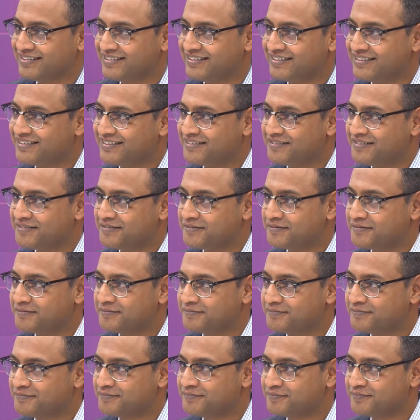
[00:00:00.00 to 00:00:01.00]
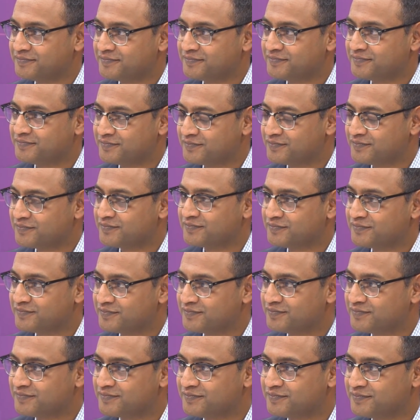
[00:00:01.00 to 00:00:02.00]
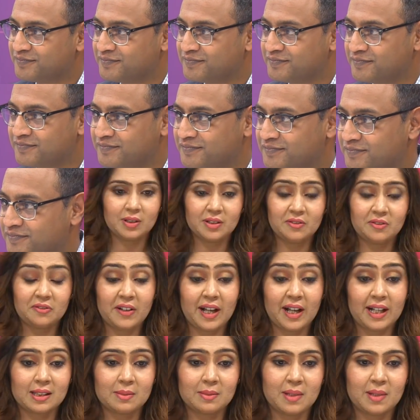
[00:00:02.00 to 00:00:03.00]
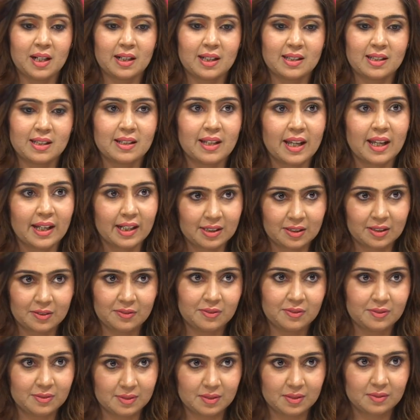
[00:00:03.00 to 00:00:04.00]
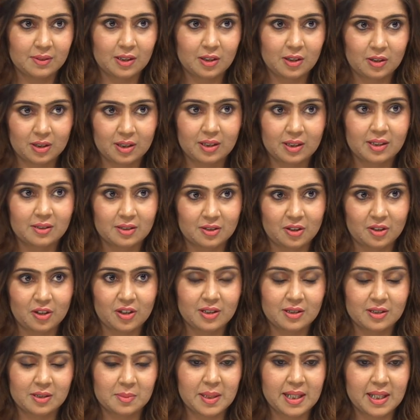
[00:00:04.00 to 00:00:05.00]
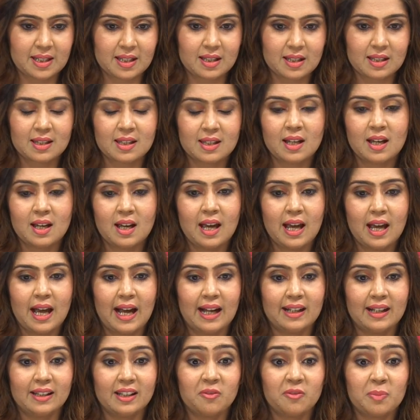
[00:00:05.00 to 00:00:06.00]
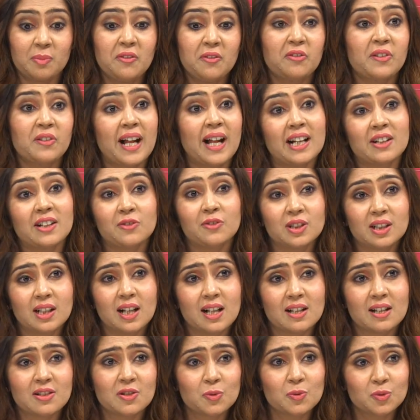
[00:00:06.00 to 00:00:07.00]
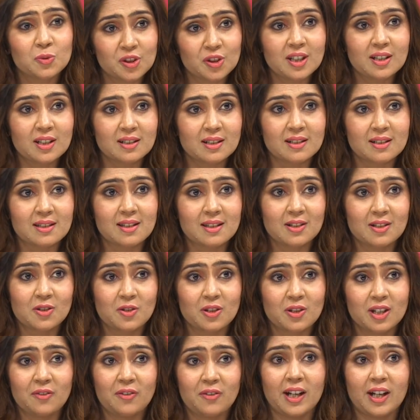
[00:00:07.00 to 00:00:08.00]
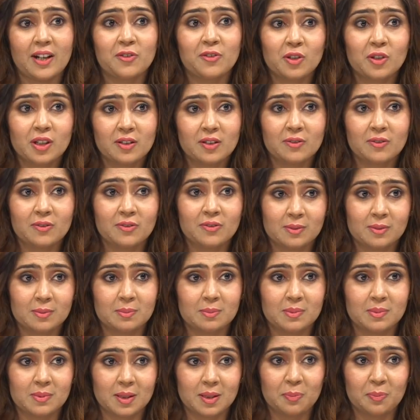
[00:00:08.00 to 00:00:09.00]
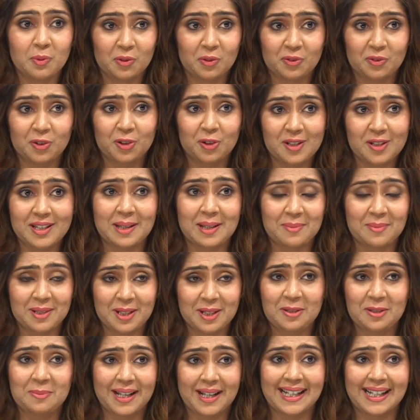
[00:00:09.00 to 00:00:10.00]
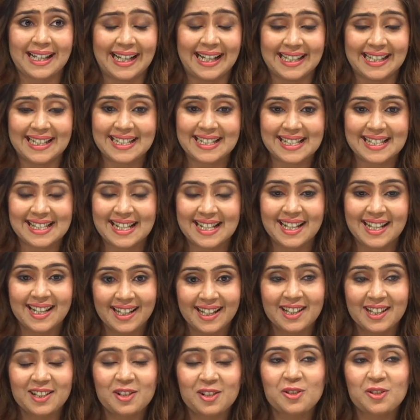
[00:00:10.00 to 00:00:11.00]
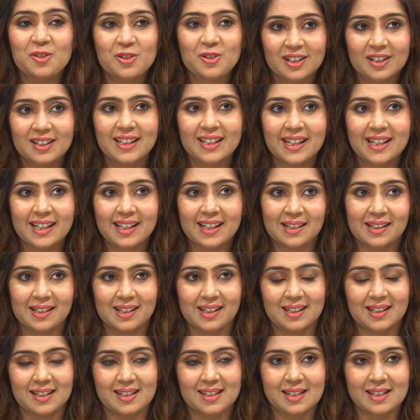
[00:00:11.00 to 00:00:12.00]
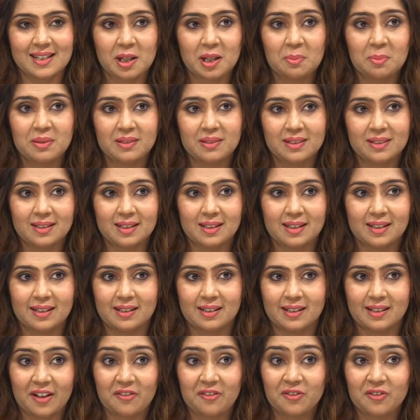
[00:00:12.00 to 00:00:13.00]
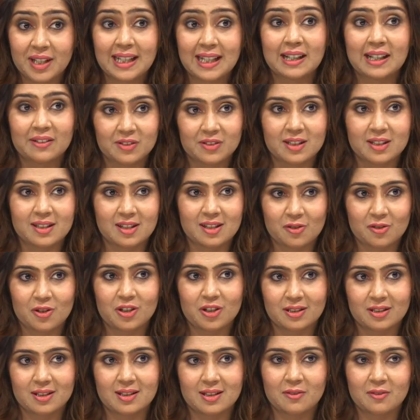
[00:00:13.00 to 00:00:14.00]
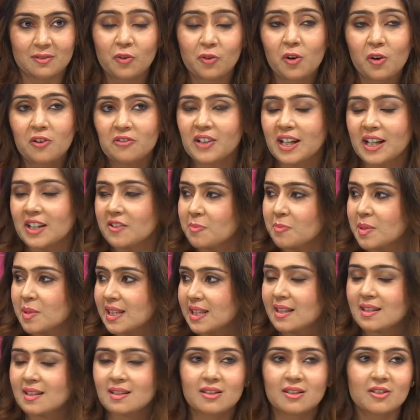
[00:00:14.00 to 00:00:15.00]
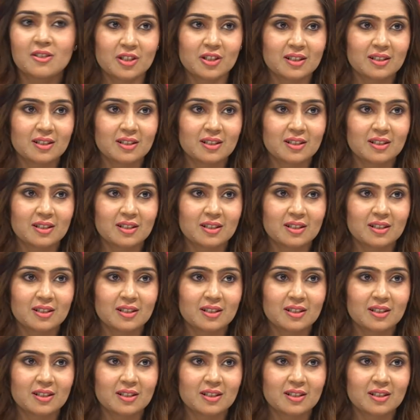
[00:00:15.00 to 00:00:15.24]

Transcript: So yeah, the same thing that if the markets are down, in fact the markets are negative on a year-on-year basis, and they've been flat for the last 2-3 years. Today, if I have to give the portfolio summary to my clients, it is really sub FD levels returns. 4-5% is the returns